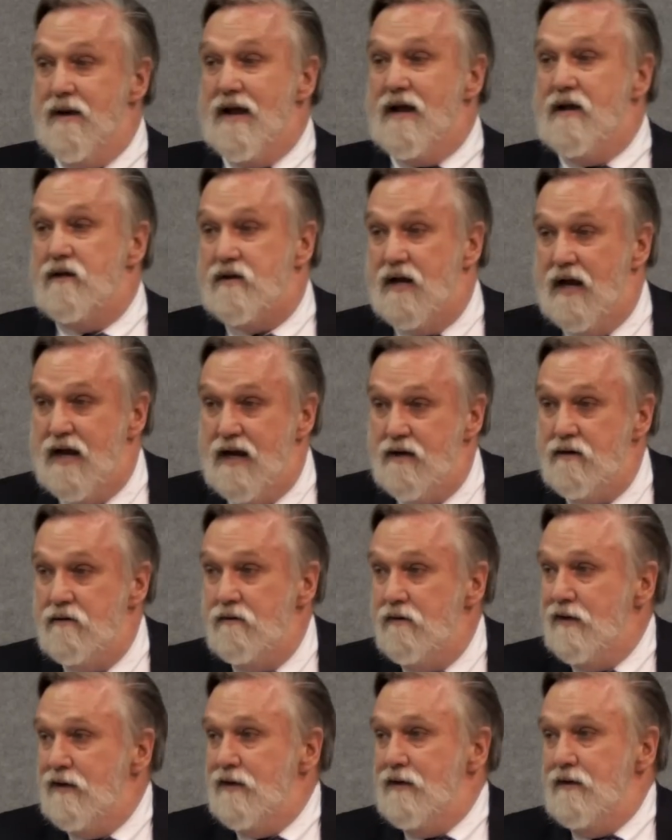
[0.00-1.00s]
to
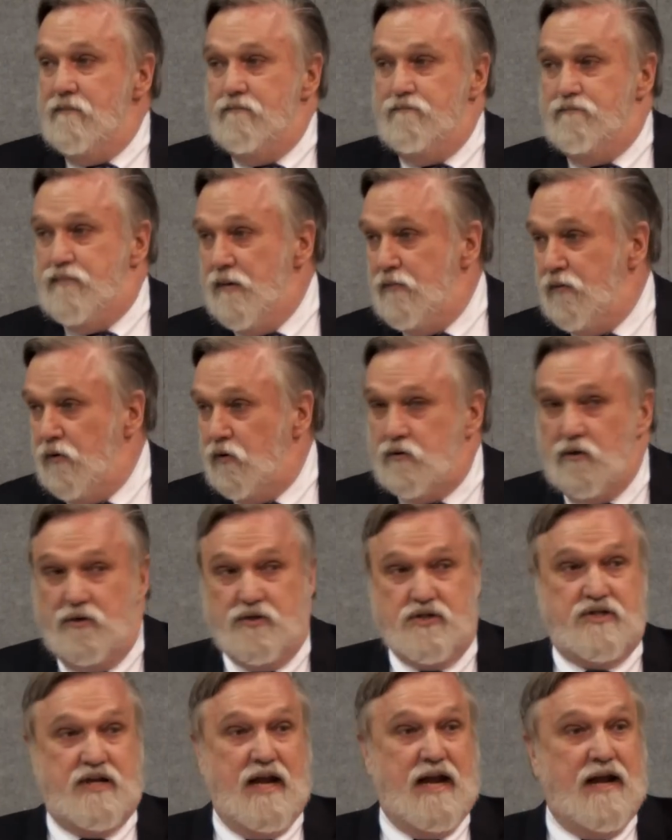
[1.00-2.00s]
maintain
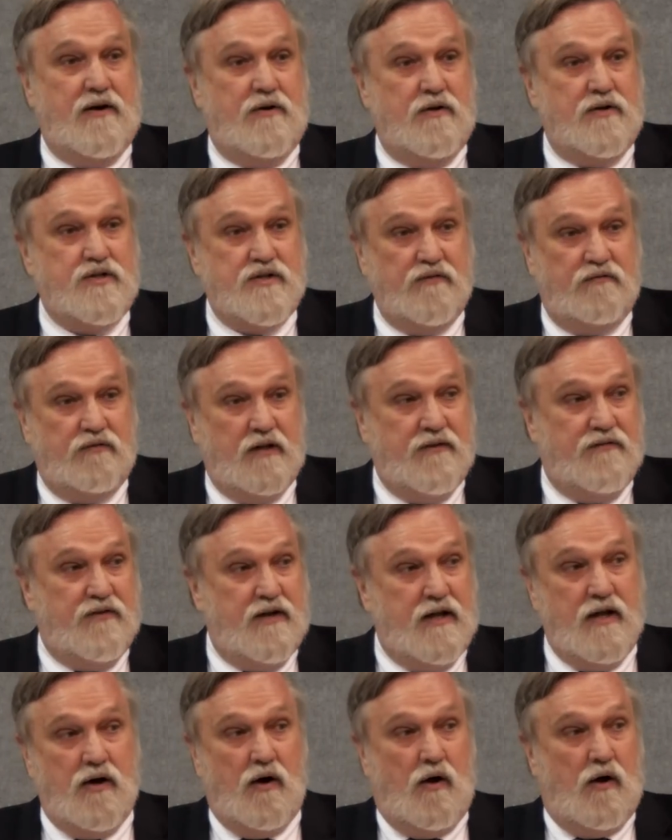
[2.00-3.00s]
biblical standards of
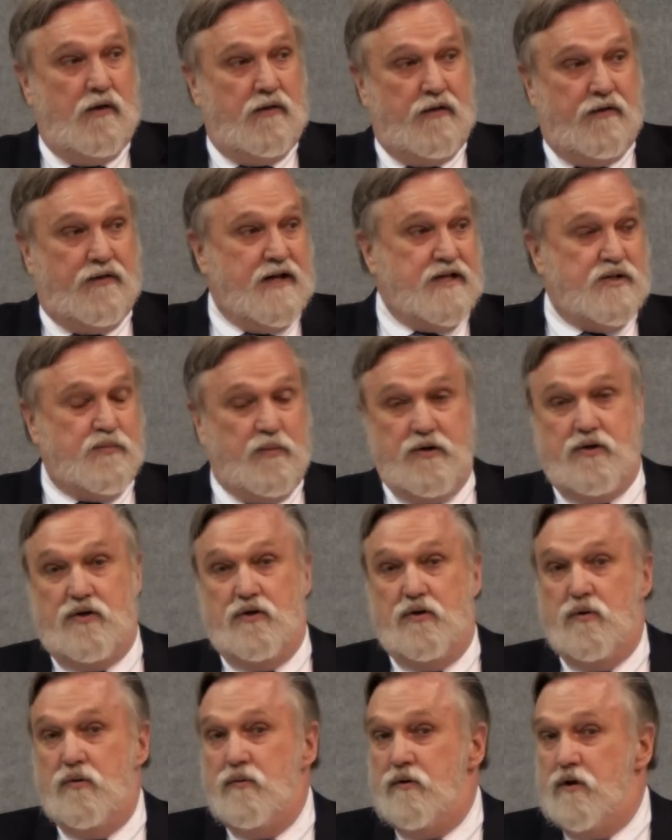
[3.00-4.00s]
living in all the things that we
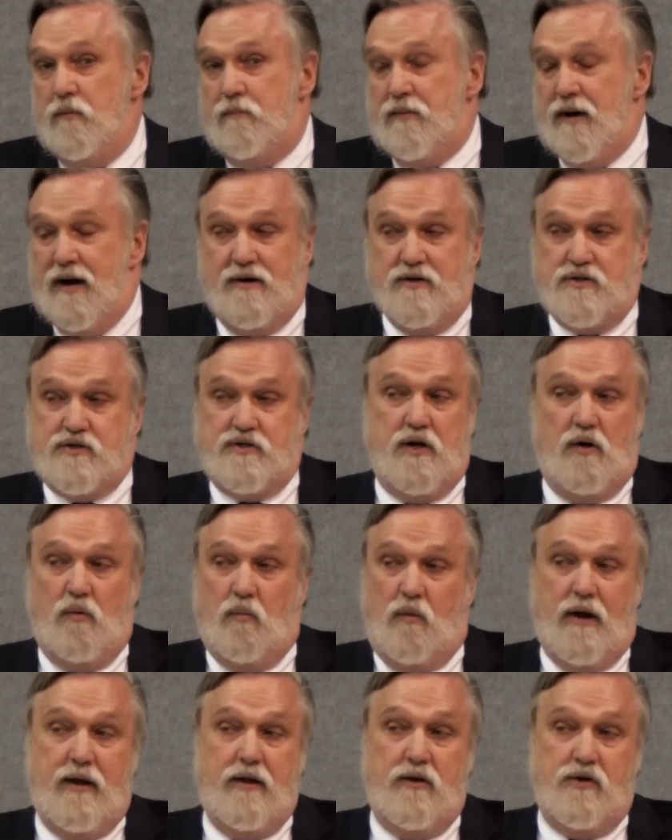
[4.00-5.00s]
do. Your parents
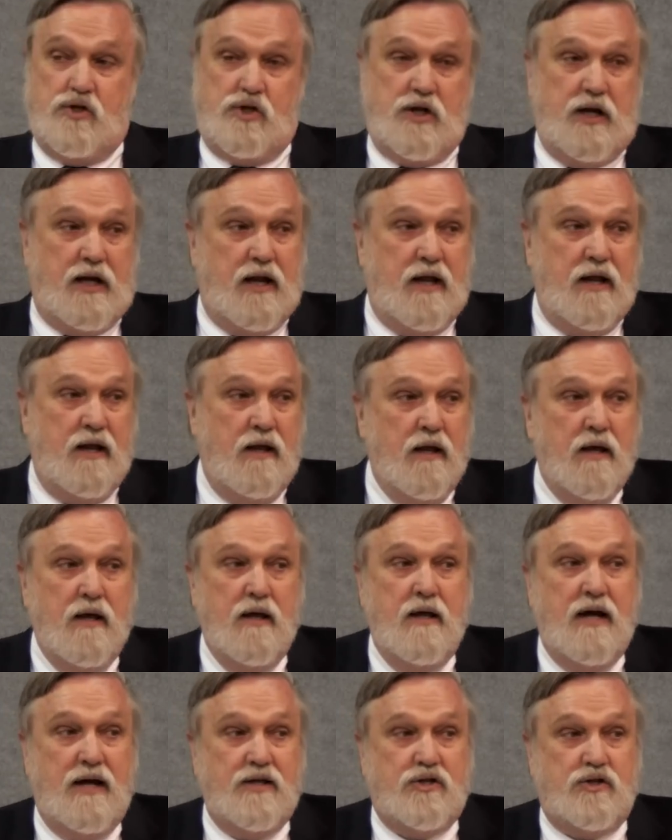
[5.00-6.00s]
don't want you cheating
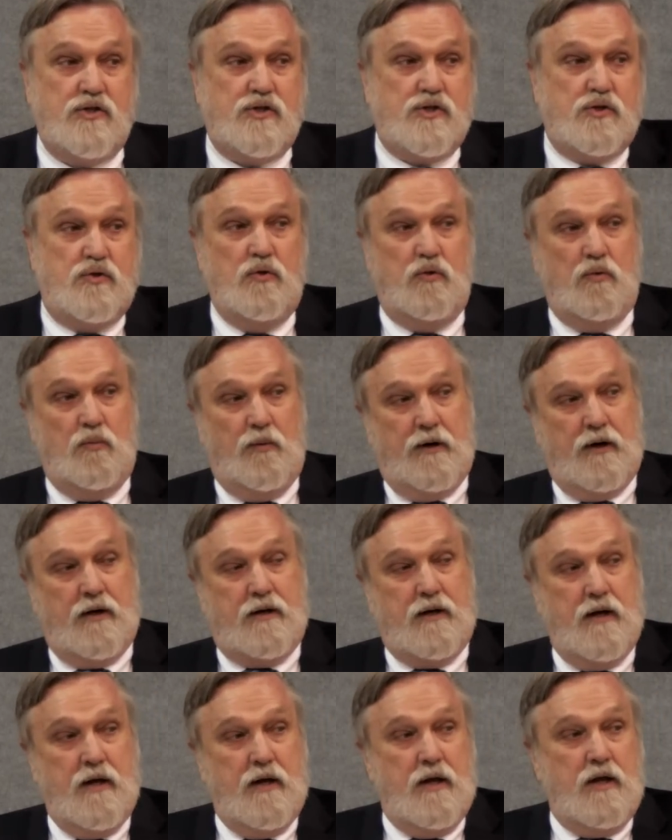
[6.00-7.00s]
at your
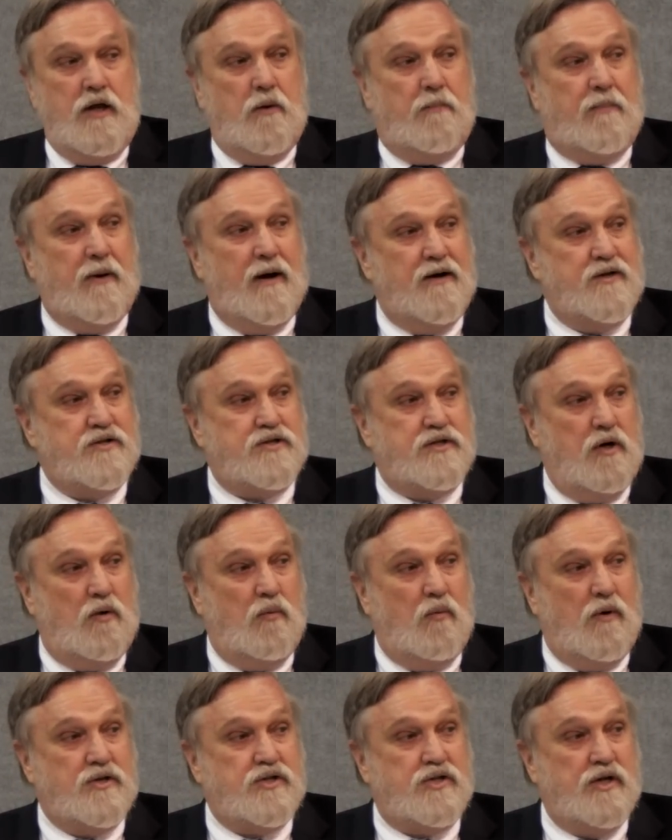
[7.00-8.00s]
schoolwork. Your parents
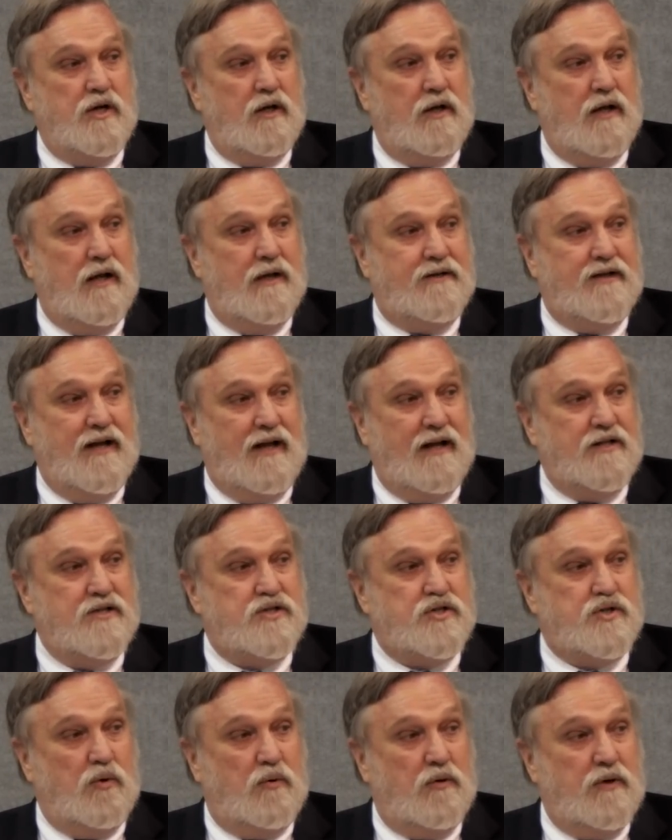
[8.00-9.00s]
don't want you telling
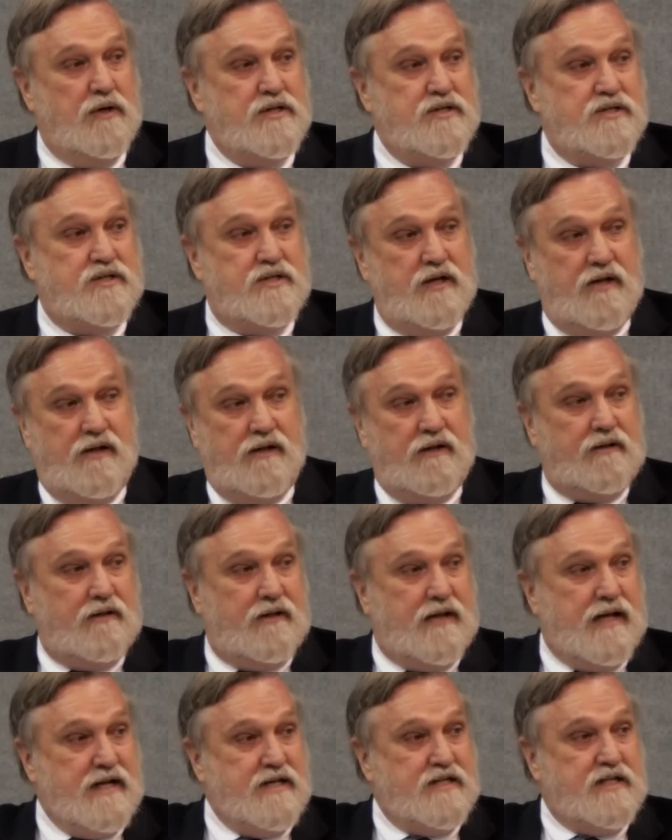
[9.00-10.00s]
stories to
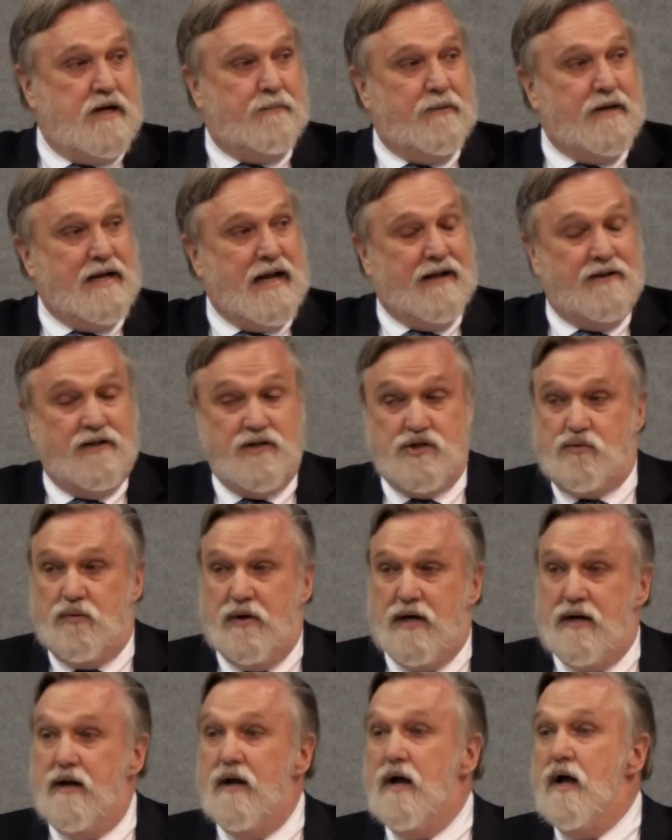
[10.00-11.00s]
kids up and down the
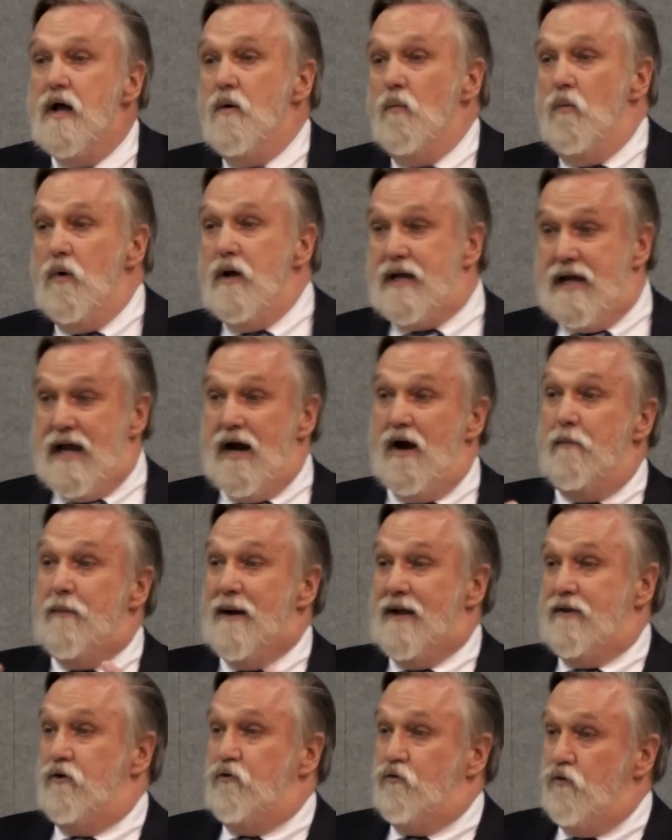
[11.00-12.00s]
street. We care
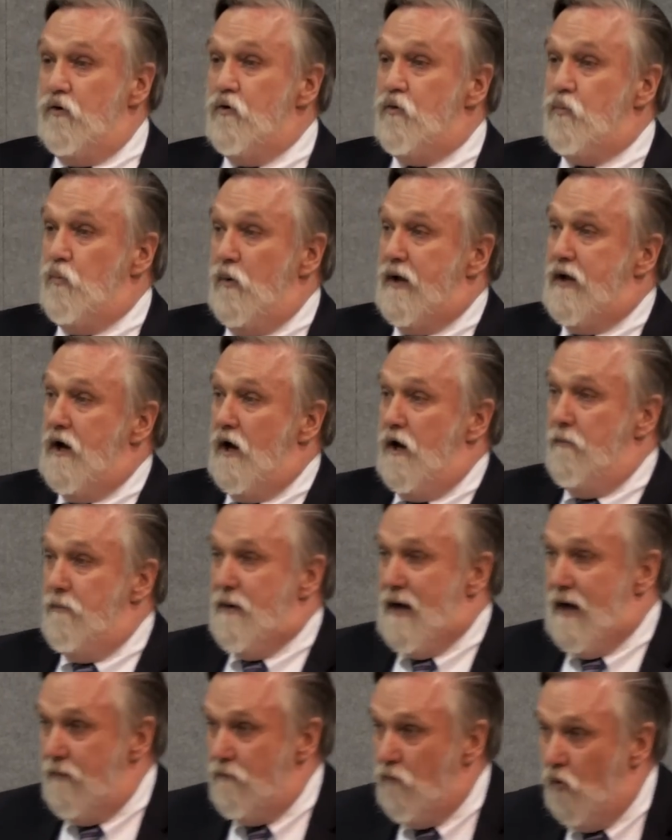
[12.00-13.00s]
about the truth. We care
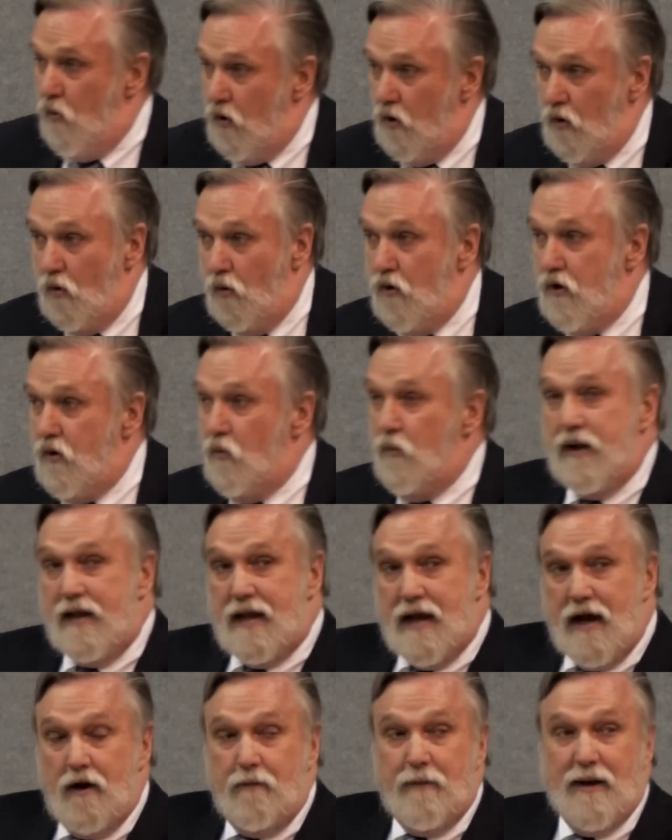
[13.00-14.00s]
about moral order. We
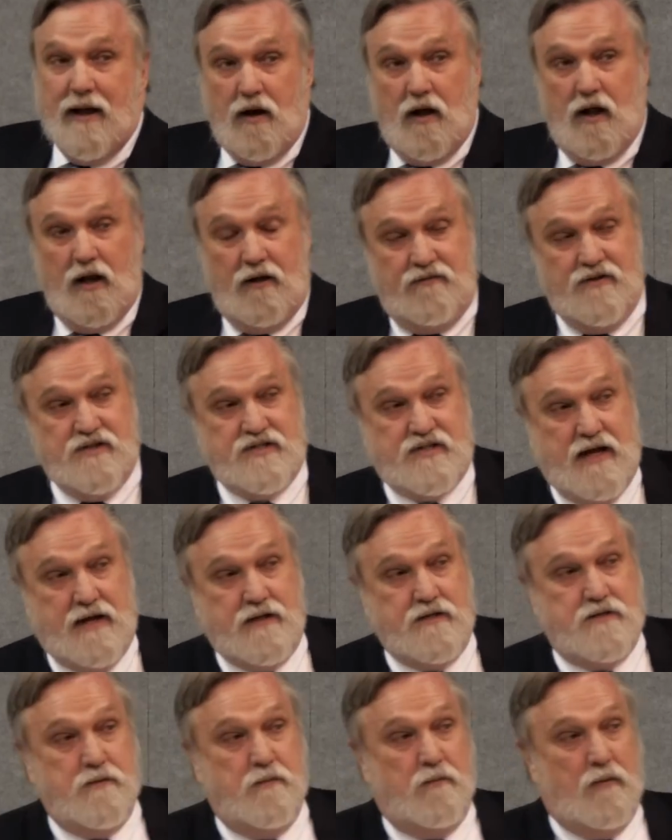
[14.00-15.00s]
care about all of these
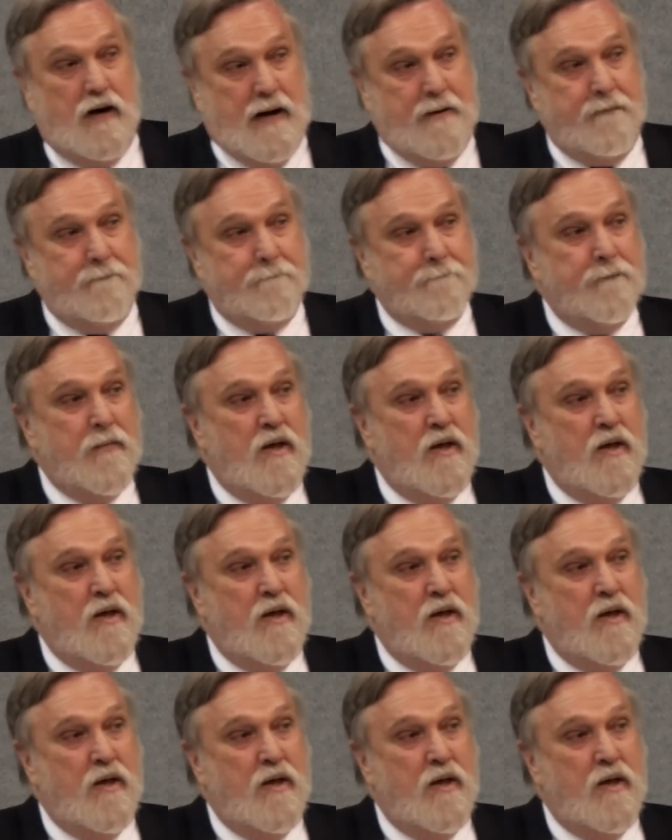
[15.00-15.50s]
things, right?